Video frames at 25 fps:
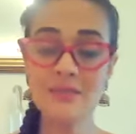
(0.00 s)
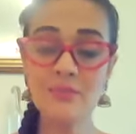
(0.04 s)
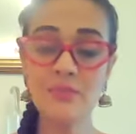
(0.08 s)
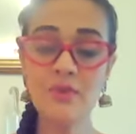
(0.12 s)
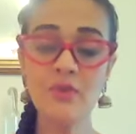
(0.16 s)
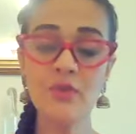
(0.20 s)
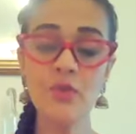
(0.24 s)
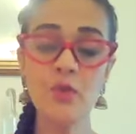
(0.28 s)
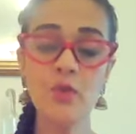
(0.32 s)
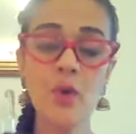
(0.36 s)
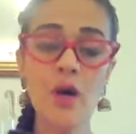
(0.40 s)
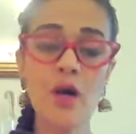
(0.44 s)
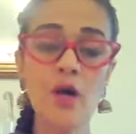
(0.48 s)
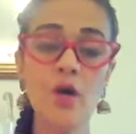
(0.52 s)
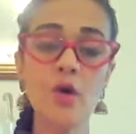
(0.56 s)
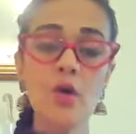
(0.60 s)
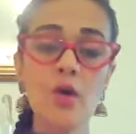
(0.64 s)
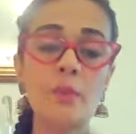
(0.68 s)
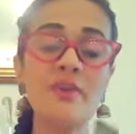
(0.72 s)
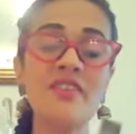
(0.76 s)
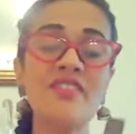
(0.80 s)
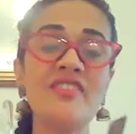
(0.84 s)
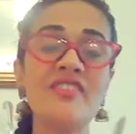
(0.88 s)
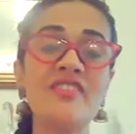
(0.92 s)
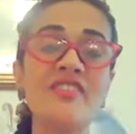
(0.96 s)
some of you are
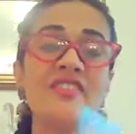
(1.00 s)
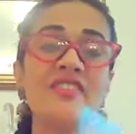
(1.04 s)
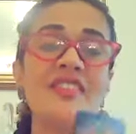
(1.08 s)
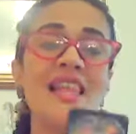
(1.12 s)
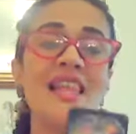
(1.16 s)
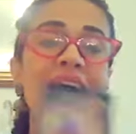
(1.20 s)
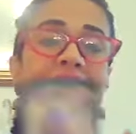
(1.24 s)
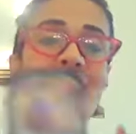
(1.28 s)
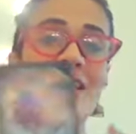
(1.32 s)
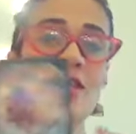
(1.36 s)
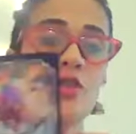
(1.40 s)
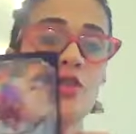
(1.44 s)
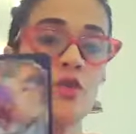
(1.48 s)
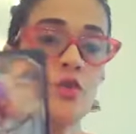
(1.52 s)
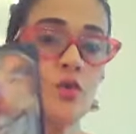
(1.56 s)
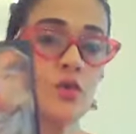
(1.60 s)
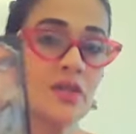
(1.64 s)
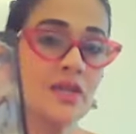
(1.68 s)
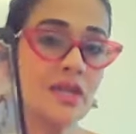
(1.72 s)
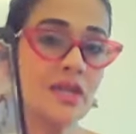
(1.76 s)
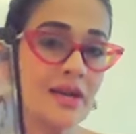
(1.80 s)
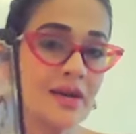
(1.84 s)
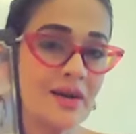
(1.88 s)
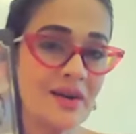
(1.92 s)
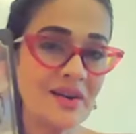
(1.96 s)
going to be flying through
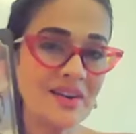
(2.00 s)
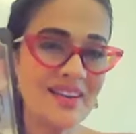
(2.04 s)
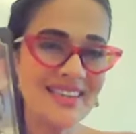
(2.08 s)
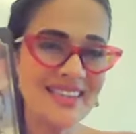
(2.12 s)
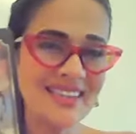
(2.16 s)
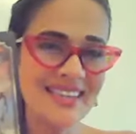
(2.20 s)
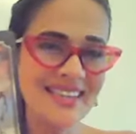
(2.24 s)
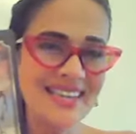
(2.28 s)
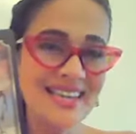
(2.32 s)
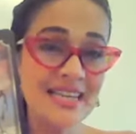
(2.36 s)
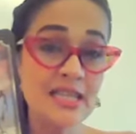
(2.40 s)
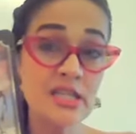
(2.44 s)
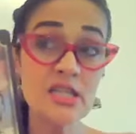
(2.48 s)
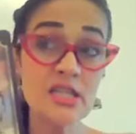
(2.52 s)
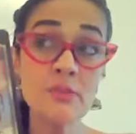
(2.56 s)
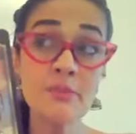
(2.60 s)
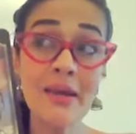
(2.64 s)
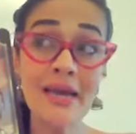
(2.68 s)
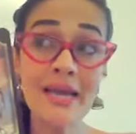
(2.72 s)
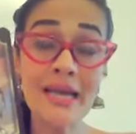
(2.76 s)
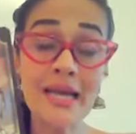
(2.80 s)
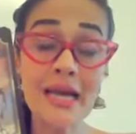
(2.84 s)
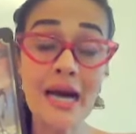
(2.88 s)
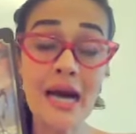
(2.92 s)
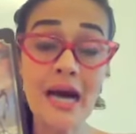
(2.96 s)
the air. This is
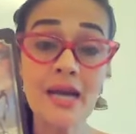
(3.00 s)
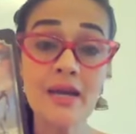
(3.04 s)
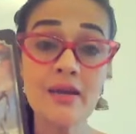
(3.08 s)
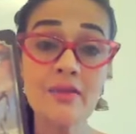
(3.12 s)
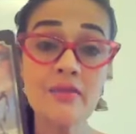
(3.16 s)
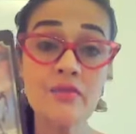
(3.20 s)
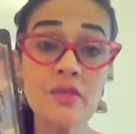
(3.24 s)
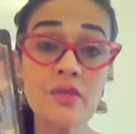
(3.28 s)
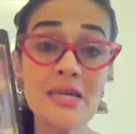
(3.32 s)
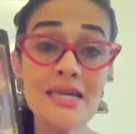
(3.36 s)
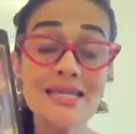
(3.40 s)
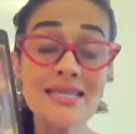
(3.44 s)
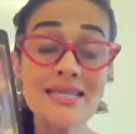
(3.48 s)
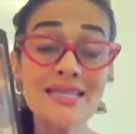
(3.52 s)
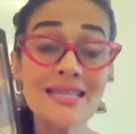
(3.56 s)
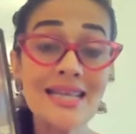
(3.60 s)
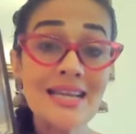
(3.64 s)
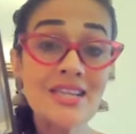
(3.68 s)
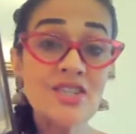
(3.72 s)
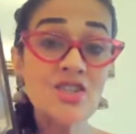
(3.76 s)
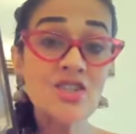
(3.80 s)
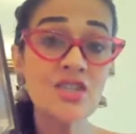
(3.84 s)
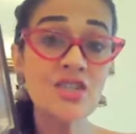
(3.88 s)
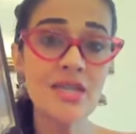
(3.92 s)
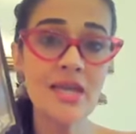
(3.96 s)
my card of
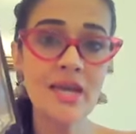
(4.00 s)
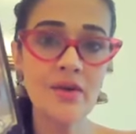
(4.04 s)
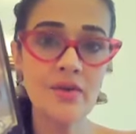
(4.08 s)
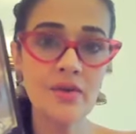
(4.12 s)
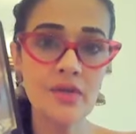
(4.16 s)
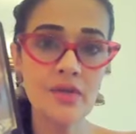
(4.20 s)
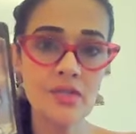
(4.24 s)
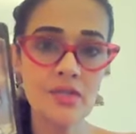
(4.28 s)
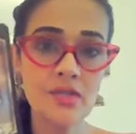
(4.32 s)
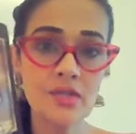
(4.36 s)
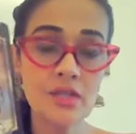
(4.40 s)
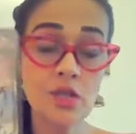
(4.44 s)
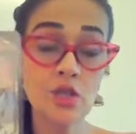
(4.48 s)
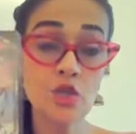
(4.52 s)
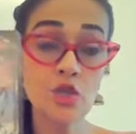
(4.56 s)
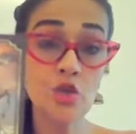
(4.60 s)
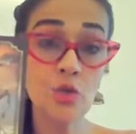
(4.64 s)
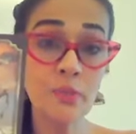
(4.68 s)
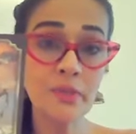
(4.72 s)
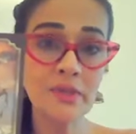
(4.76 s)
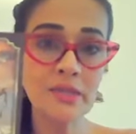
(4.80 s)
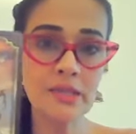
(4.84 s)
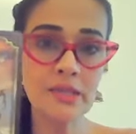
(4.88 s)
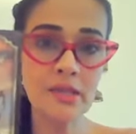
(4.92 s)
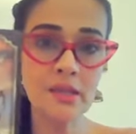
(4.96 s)
Sagittarius,
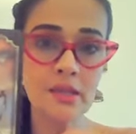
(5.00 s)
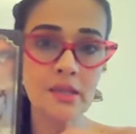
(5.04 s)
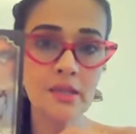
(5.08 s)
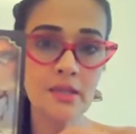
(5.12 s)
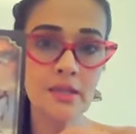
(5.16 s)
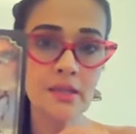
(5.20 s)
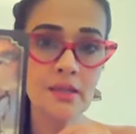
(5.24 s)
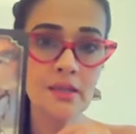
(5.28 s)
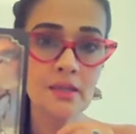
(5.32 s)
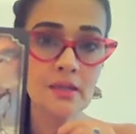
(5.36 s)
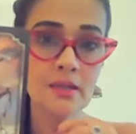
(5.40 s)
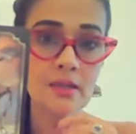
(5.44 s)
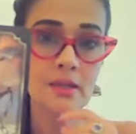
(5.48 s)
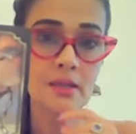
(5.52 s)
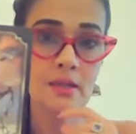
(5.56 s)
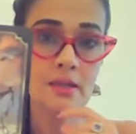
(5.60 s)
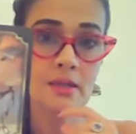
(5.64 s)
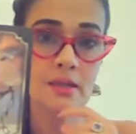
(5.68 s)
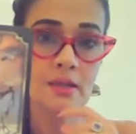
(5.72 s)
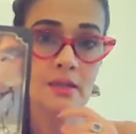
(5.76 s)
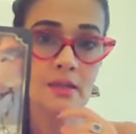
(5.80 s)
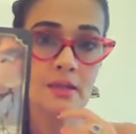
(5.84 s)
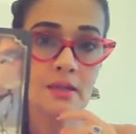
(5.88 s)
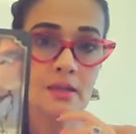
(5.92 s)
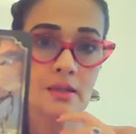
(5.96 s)
Jupiter.
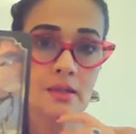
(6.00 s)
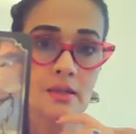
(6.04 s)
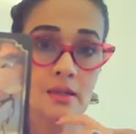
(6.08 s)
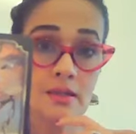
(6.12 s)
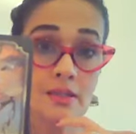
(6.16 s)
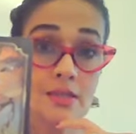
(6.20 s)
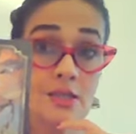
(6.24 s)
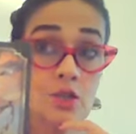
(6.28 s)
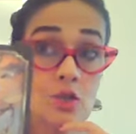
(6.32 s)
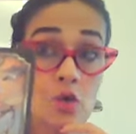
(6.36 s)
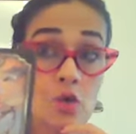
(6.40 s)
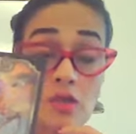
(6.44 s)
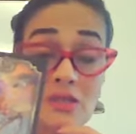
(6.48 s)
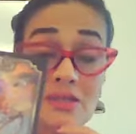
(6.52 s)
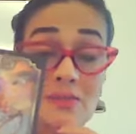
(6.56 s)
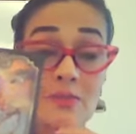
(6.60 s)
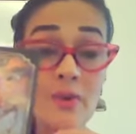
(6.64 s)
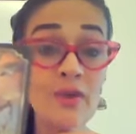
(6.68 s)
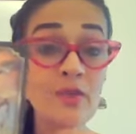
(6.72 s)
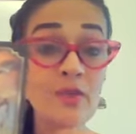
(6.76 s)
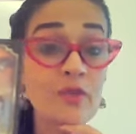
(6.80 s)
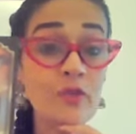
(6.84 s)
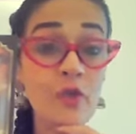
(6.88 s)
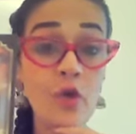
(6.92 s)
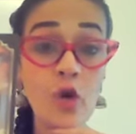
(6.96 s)
This talks
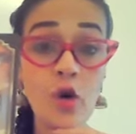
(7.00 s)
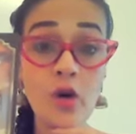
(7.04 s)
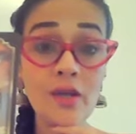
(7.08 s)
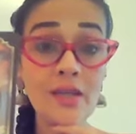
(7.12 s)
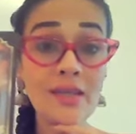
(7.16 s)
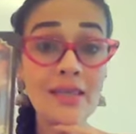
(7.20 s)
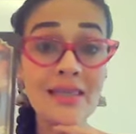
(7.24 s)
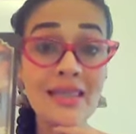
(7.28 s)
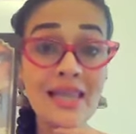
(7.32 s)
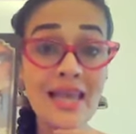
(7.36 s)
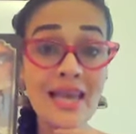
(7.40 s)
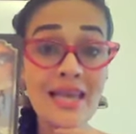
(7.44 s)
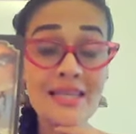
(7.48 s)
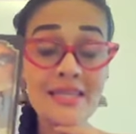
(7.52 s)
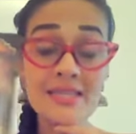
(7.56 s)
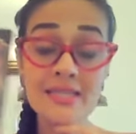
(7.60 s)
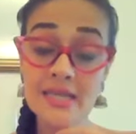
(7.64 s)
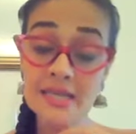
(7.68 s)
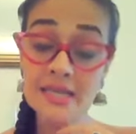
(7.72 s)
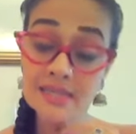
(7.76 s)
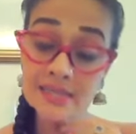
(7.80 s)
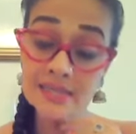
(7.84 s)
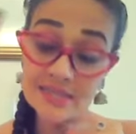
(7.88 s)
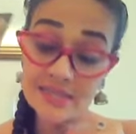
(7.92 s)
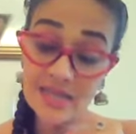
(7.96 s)
about foreign
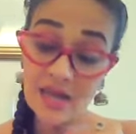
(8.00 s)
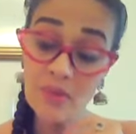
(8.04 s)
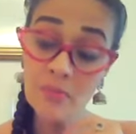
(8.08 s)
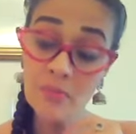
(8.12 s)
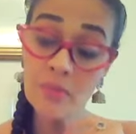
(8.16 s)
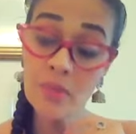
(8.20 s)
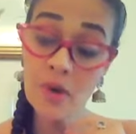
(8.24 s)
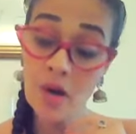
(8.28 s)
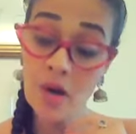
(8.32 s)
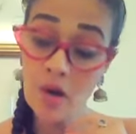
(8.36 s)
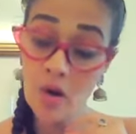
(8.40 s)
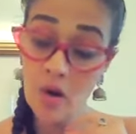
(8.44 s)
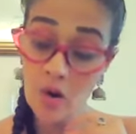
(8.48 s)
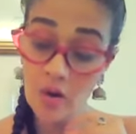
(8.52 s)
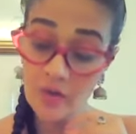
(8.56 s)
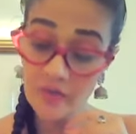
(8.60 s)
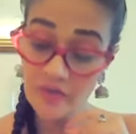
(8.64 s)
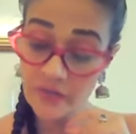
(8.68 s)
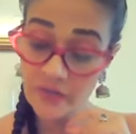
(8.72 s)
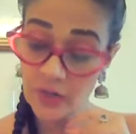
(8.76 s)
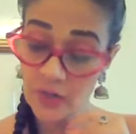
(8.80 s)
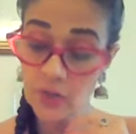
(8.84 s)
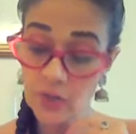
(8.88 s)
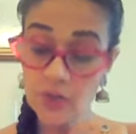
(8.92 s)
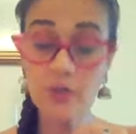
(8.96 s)
lands. Some
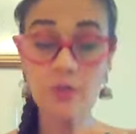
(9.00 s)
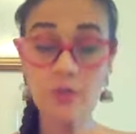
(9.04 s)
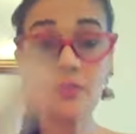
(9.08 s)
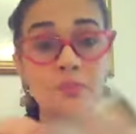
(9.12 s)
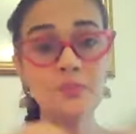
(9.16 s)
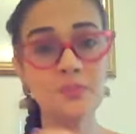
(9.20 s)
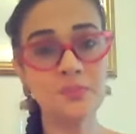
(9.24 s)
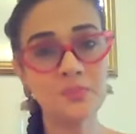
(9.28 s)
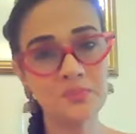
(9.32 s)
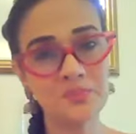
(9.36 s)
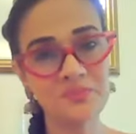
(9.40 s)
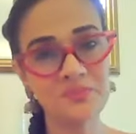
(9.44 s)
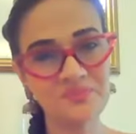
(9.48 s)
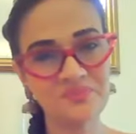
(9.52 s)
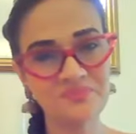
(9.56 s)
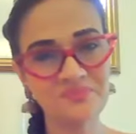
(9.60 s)
of you